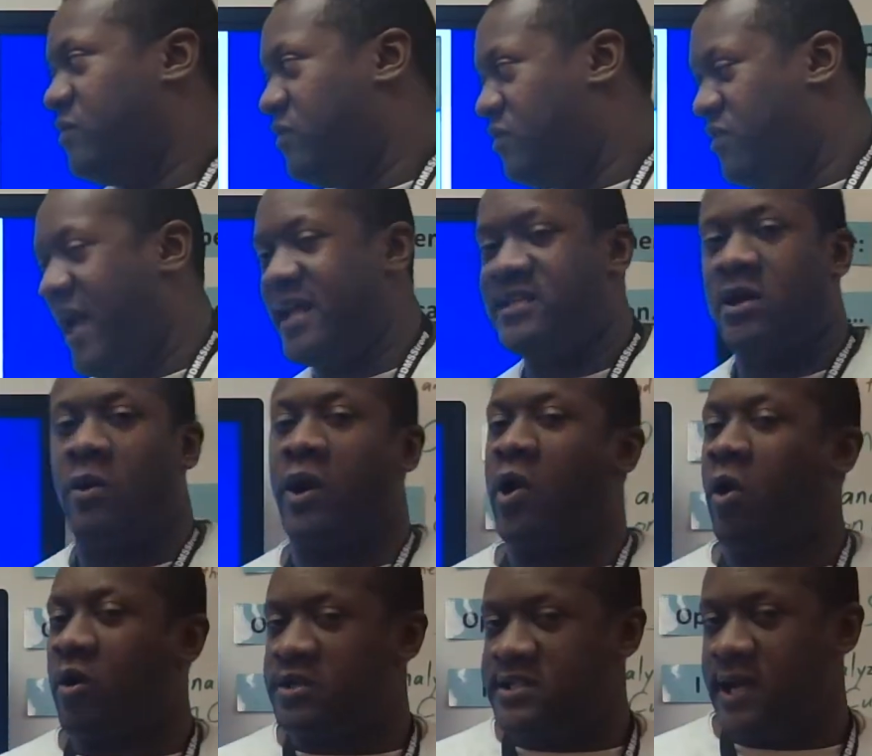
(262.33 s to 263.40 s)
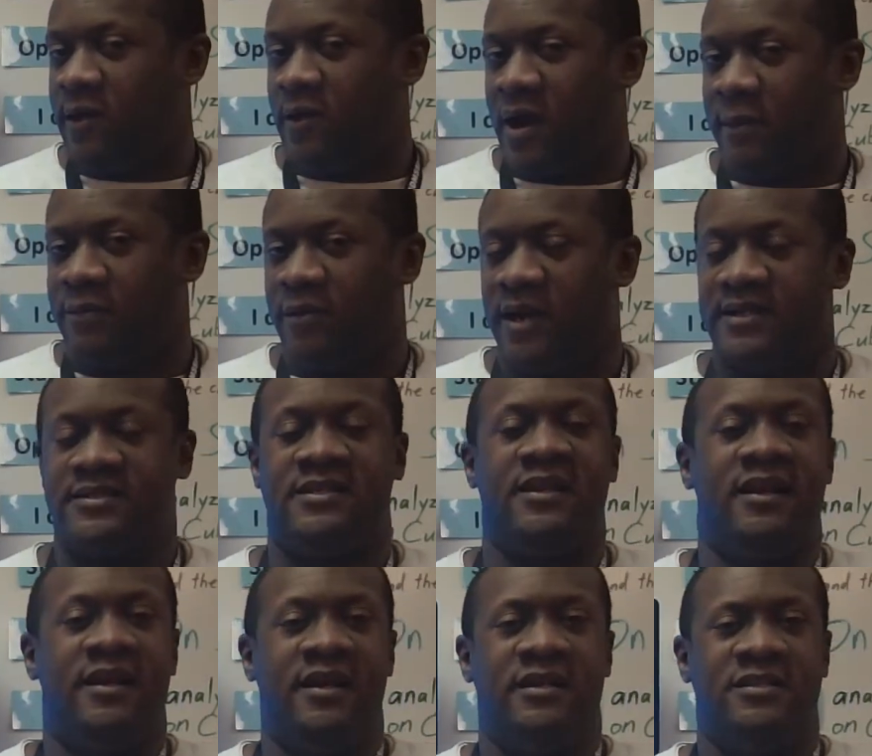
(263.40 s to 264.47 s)
That's how a cartel operates.
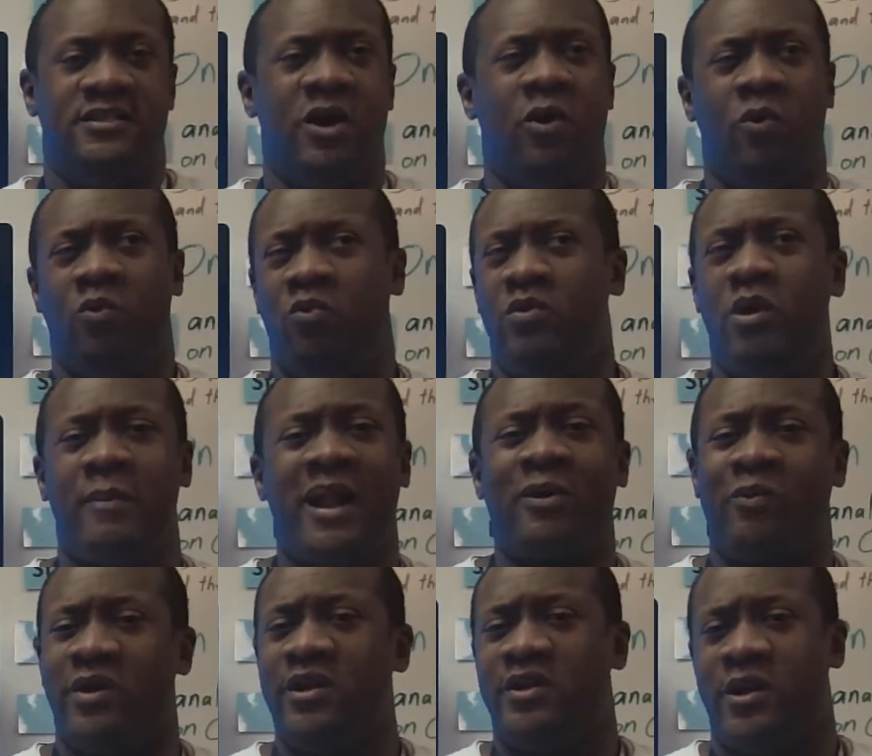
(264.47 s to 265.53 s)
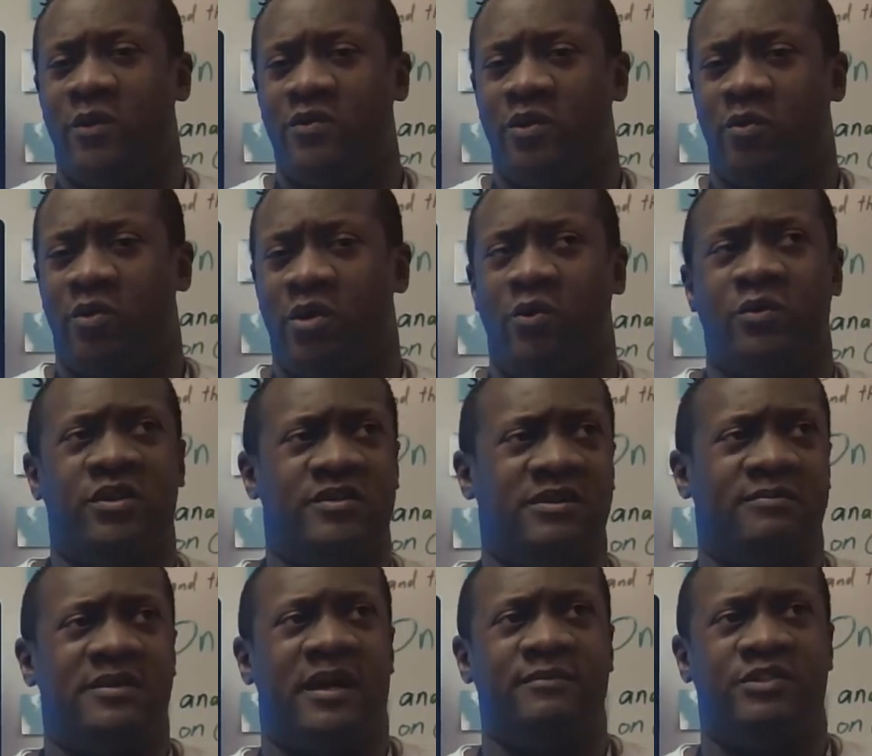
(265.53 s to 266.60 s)
So no matter where you go in the world,
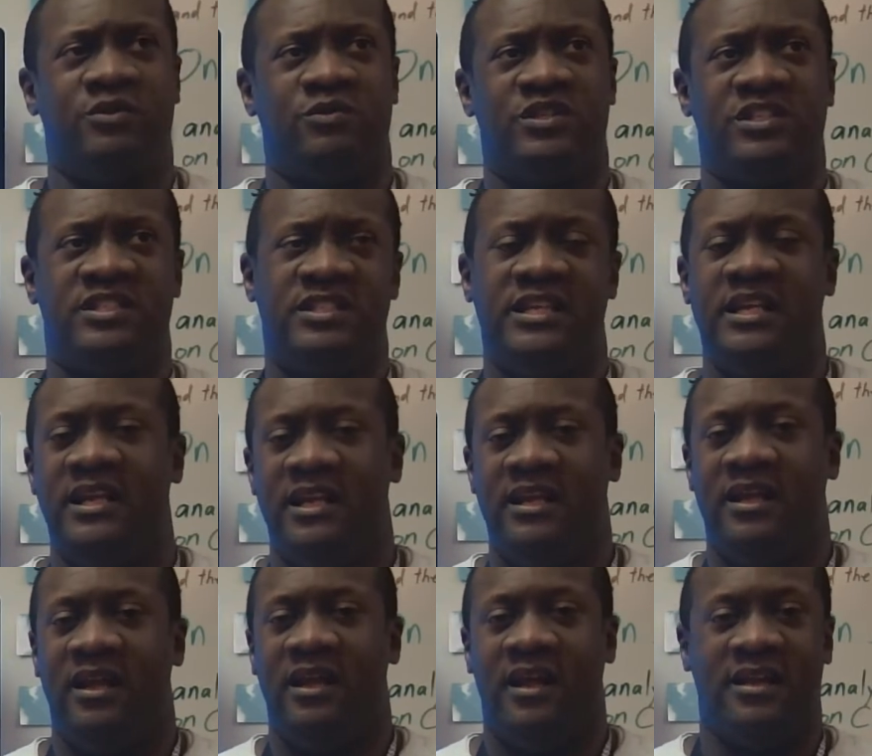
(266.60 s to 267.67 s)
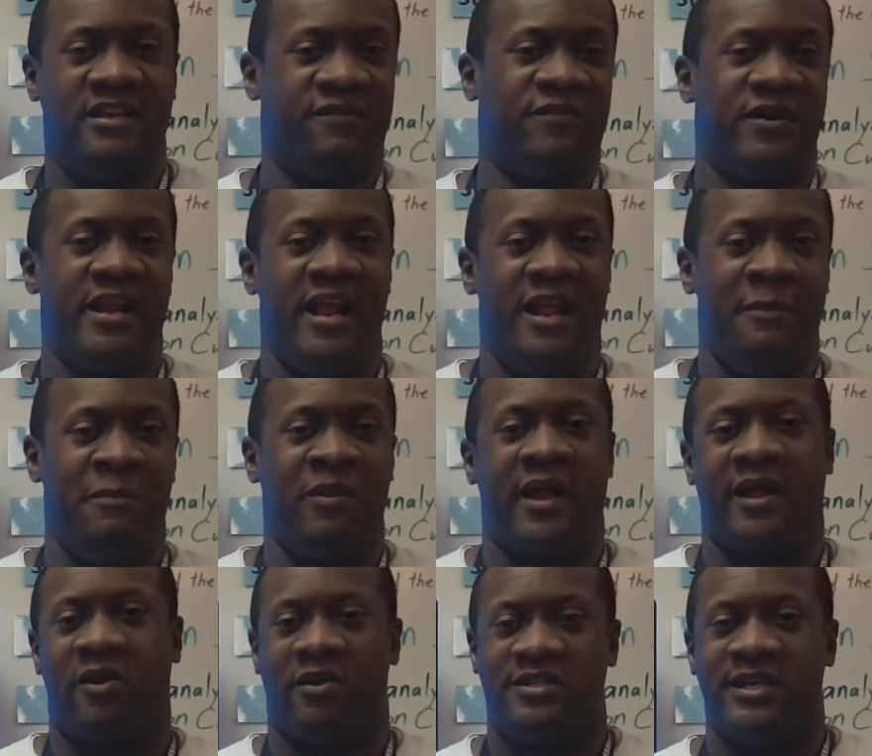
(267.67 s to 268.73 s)
sometimes you'll see a different name
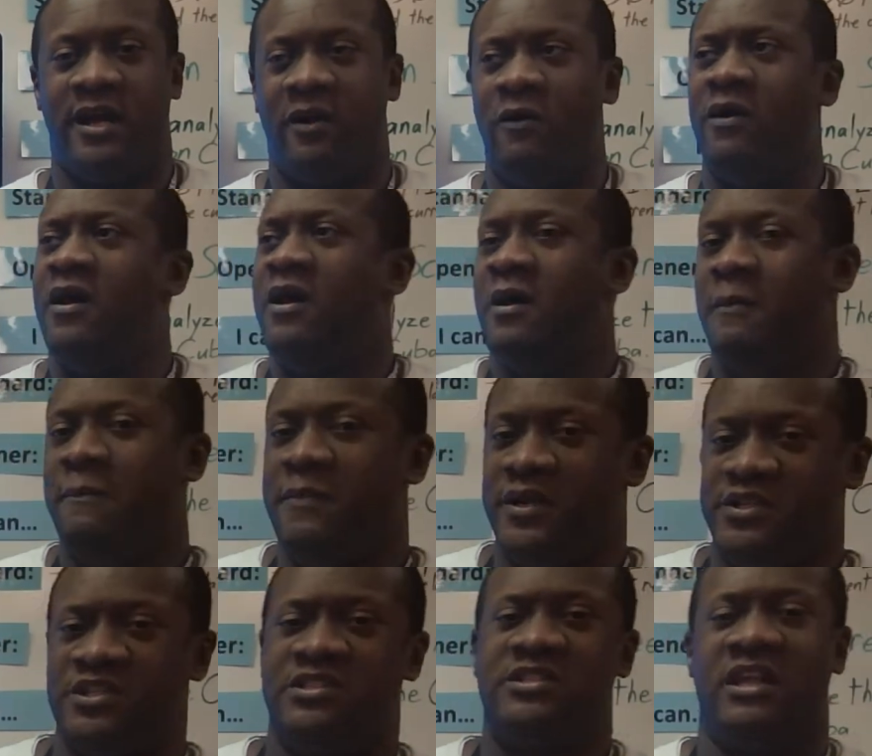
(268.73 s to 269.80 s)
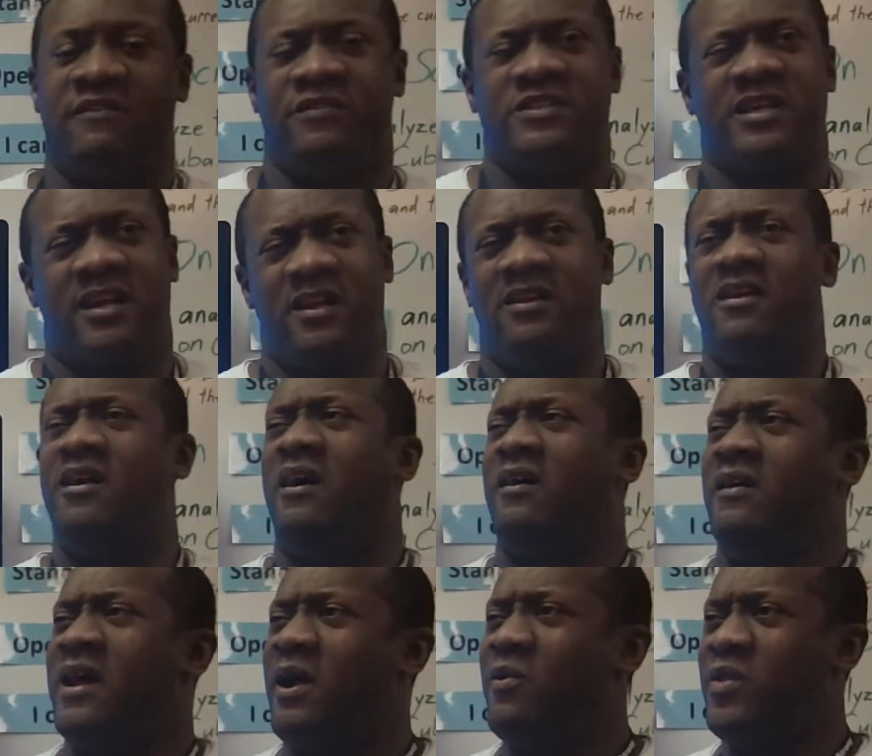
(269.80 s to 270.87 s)
like cartel, but just think for a second,
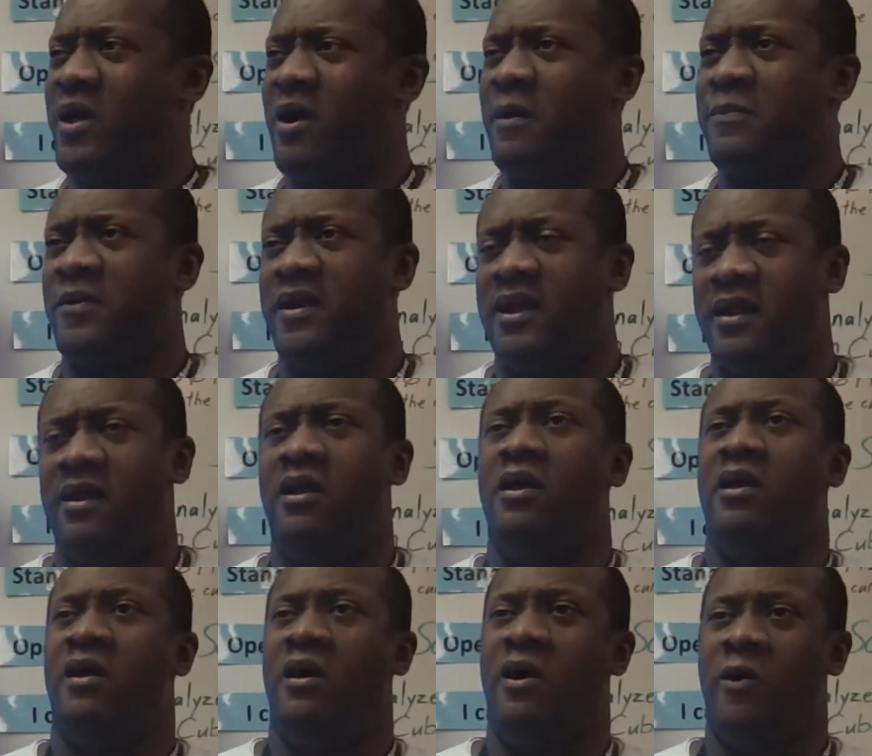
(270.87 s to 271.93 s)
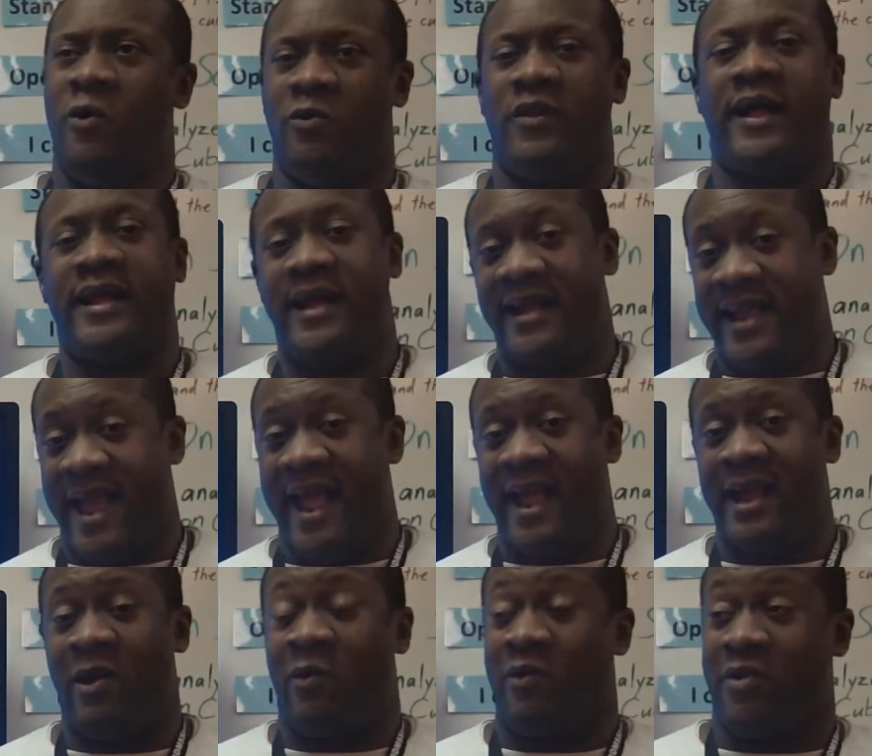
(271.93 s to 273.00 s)
ah, how are they operating? Oh, like a
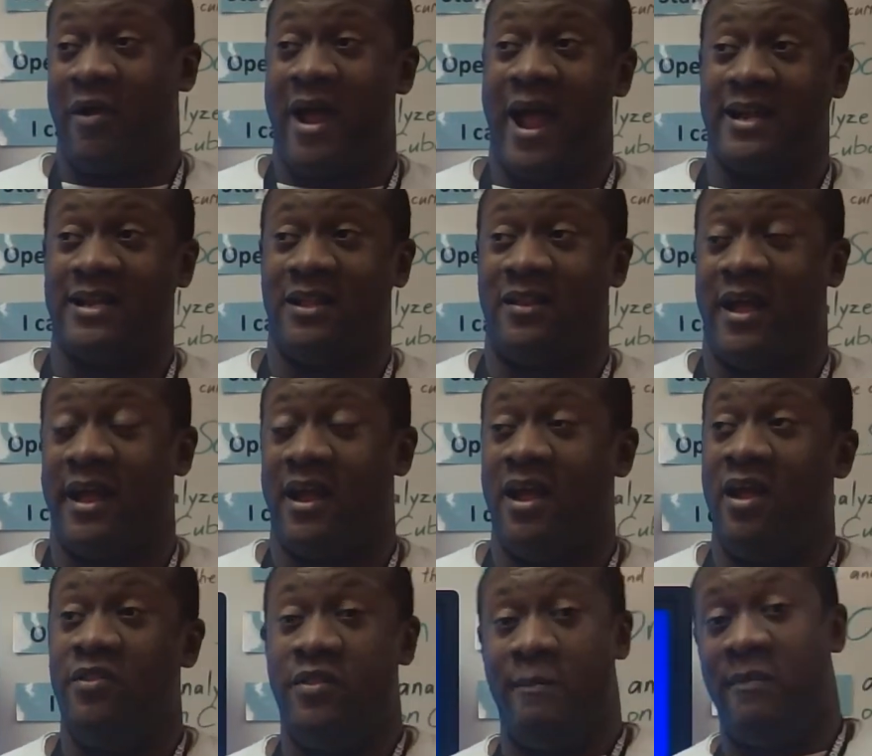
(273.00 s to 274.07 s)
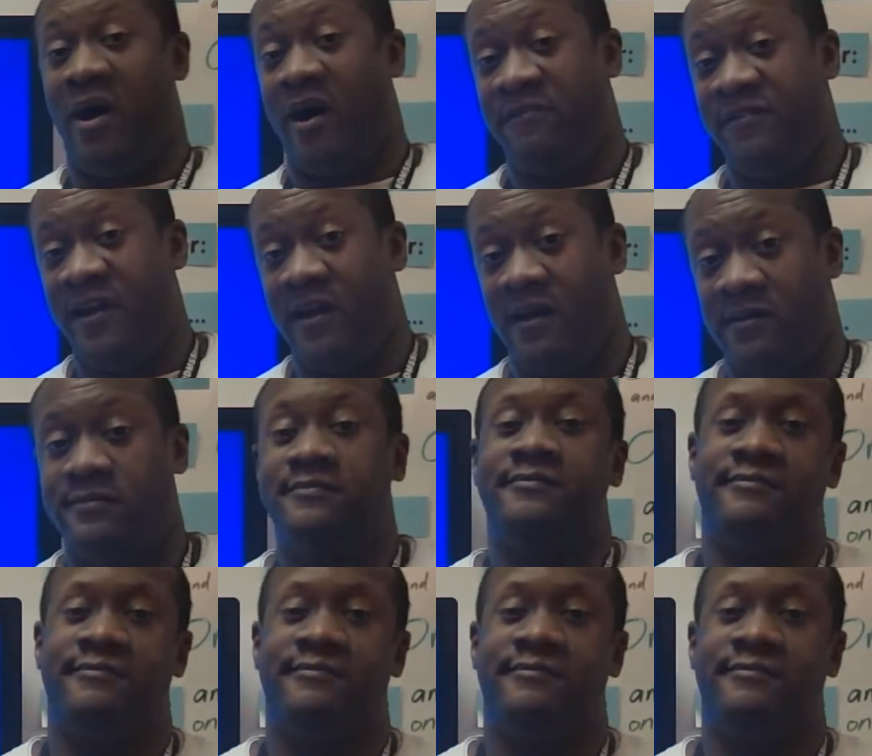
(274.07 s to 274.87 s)
gang or they're acting like the mafia?